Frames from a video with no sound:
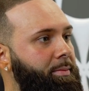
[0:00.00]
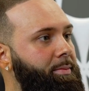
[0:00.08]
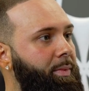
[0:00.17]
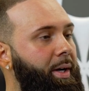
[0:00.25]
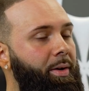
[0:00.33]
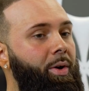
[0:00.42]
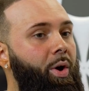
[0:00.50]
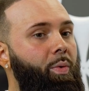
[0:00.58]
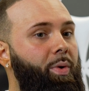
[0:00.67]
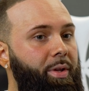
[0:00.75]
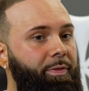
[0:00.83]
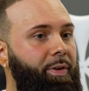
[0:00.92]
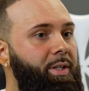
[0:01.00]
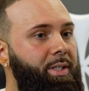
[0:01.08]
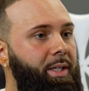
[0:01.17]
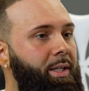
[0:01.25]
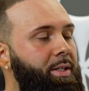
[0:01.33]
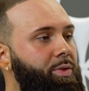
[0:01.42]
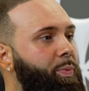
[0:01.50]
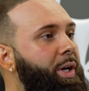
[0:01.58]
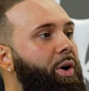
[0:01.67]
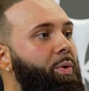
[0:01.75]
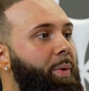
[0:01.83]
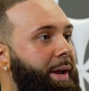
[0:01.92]
Yeah. Well, the first thing is we
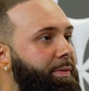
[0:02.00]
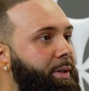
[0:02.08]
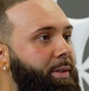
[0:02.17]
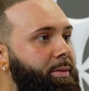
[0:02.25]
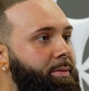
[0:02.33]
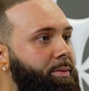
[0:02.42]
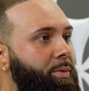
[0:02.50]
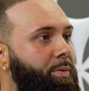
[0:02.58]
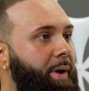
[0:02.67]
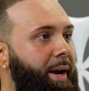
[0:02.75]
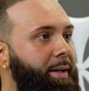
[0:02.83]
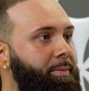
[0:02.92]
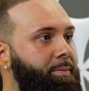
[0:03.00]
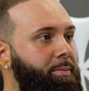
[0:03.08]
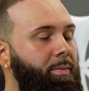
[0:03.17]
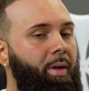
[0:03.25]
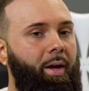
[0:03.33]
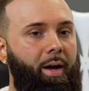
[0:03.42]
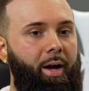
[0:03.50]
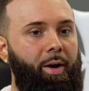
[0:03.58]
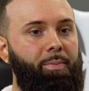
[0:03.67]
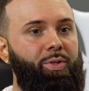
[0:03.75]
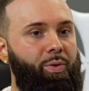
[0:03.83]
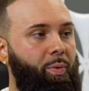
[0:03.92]
don't waver, right?
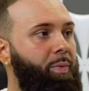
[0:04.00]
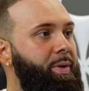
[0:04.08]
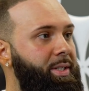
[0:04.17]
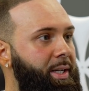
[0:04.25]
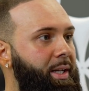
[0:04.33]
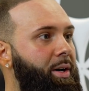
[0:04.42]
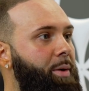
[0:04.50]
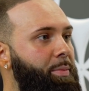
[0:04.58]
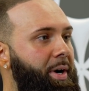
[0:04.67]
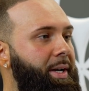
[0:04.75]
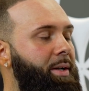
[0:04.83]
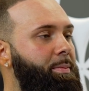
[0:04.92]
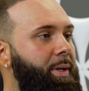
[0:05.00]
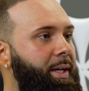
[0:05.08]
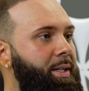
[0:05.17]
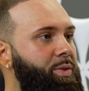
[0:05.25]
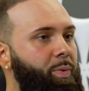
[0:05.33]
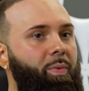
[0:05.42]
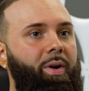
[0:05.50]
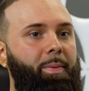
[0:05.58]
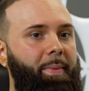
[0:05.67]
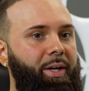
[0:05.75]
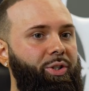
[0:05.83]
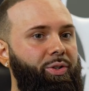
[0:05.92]
So when we're setting our brand in place, we want to
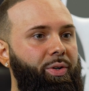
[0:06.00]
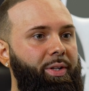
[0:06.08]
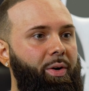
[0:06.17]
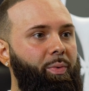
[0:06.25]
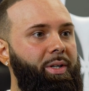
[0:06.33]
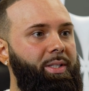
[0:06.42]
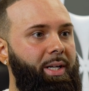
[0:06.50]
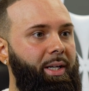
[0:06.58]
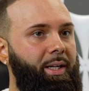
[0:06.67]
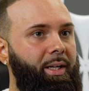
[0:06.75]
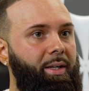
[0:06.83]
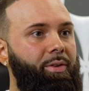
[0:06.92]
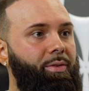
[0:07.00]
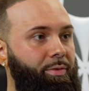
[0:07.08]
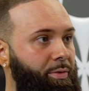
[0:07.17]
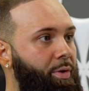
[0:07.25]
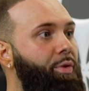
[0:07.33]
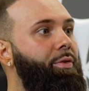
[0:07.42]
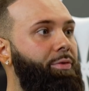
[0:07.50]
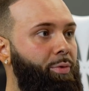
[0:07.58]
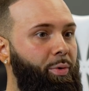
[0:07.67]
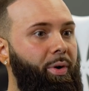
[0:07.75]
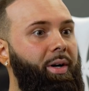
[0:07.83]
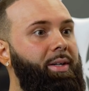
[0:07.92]
make sure that we're setting it
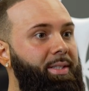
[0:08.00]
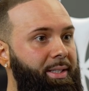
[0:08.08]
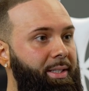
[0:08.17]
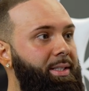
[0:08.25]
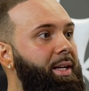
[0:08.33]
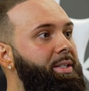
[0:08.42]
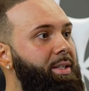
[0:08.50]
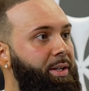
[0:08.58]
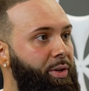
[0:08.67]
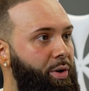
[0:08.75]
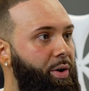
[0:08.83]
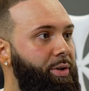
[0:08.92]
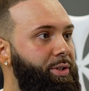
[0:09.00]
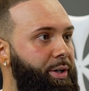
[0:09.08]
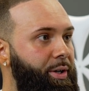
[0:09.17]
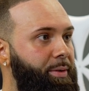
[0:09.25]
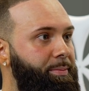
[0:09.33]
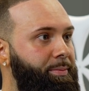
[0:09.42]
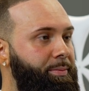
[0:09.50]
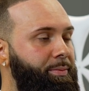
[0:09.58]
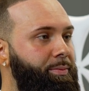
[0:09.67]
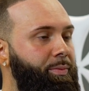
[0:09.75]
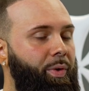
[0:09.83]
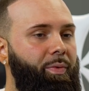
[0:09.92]
for success in long term.
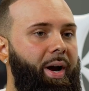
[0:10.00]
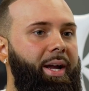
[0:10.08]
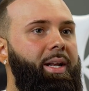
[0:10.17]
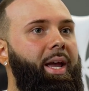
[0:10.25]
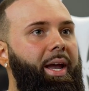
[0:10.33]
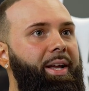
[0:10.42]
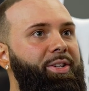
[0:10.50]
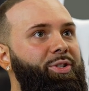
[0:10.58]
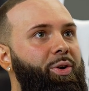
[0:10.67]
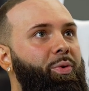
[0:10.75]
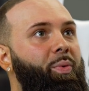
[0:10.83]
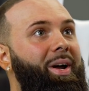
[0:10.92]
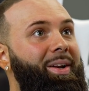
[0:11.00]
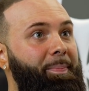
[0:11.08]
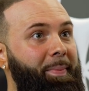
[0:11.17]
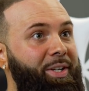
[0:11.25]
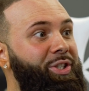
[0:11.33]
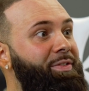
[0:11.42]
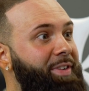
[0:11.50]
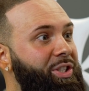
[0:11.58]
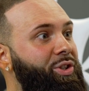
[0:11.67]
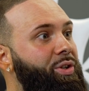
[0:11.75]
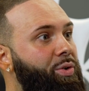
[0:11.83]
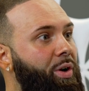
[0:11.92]
Right. And so what mission,
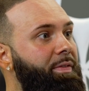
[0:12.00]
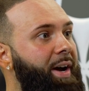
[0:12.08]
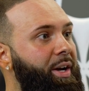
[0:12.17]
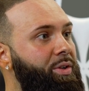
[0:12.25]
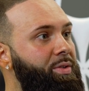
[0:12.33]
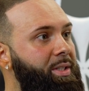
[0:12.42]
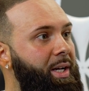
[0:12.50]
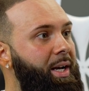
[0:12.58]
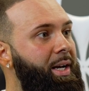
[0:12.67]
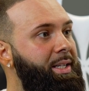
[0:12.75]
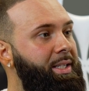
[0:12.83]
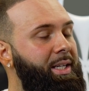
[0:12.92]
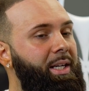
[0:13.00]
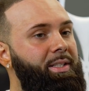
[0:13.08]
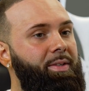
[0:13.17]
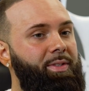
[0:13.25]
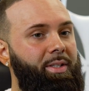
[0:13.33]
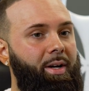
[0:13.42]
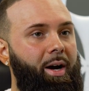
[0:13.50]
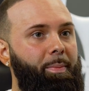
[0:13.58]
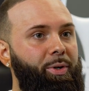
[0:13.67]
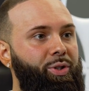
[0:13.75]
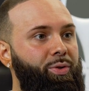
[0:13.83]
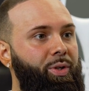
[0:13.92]
vision, and core values does, it gives us the
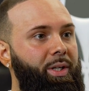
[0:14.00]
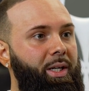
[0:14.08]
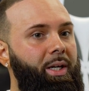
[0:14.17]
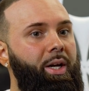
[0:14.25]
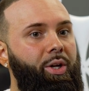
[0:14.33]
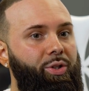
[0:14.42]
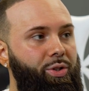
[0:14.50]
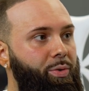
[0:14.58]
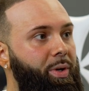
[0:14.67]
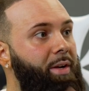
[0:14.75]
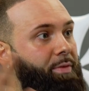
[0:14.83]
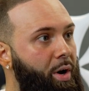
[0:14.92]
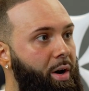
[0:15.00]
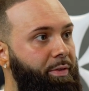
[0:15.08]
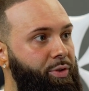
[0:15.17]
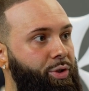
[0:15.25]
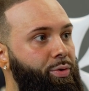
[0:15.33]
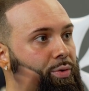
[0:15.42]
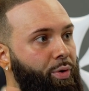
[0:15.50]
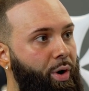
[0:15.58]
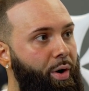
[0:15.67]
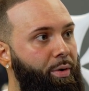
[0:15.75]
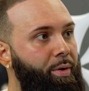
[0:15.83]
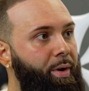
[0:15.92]
opportunity to evolve, to grow.